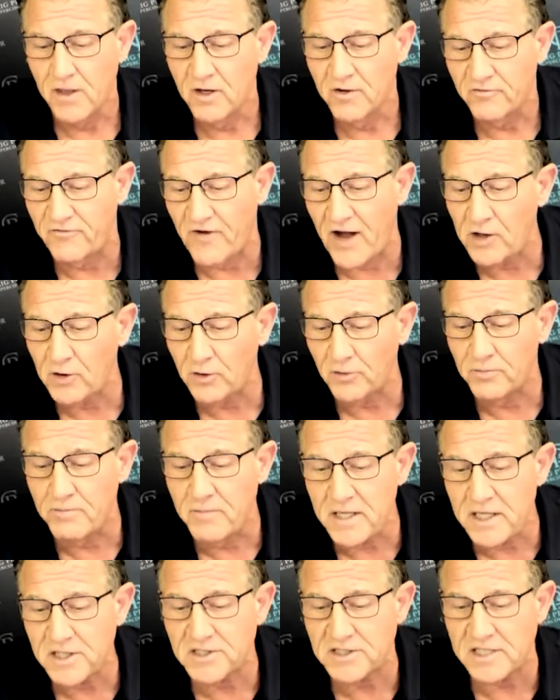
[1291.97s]
filed
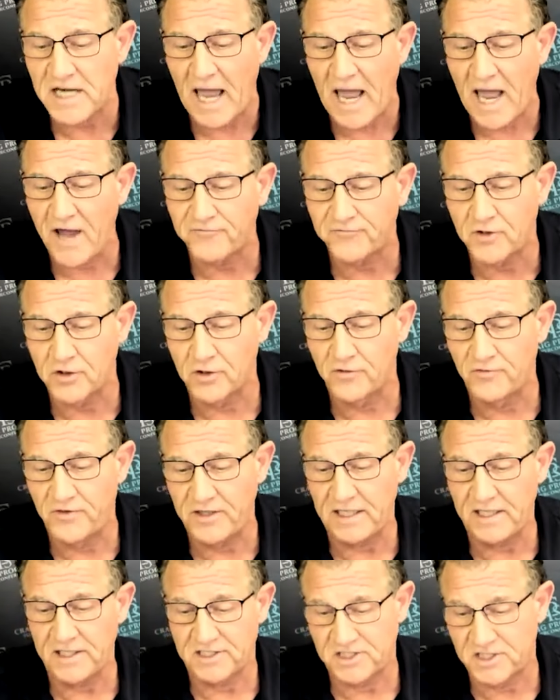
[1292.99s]
minutes after
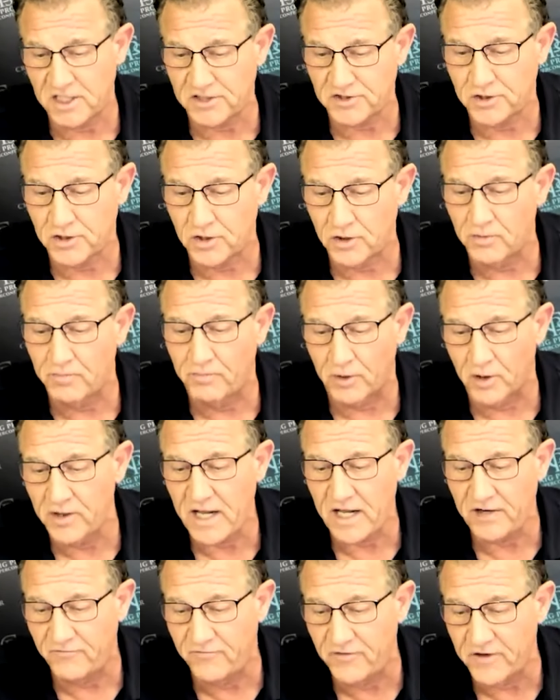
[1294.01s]
the Sitzer
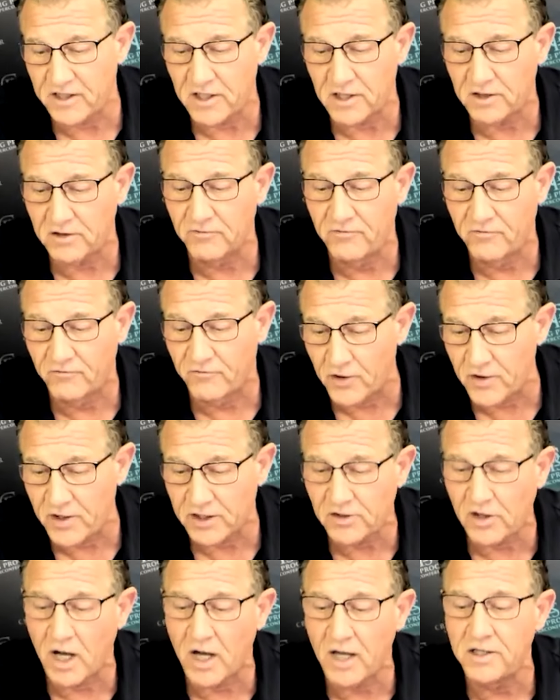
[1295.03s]
Burnett
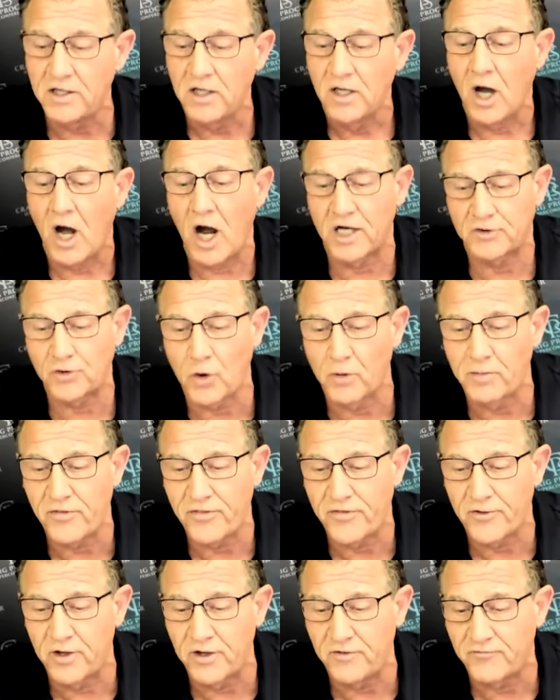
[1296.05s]
verdict on October
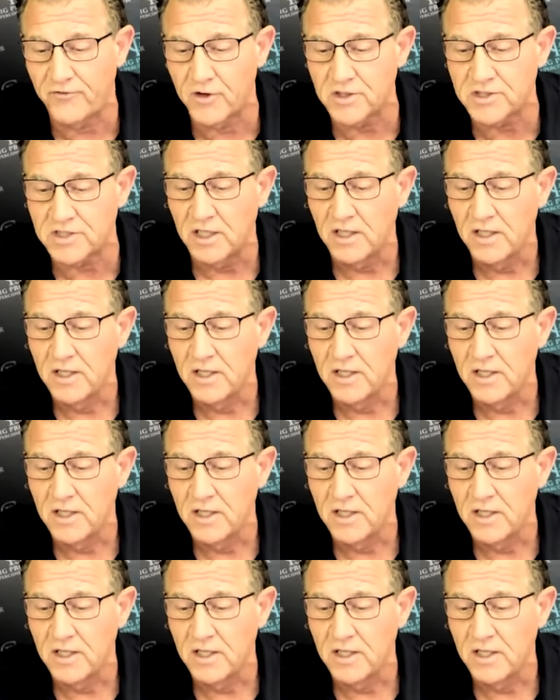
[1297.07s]
31st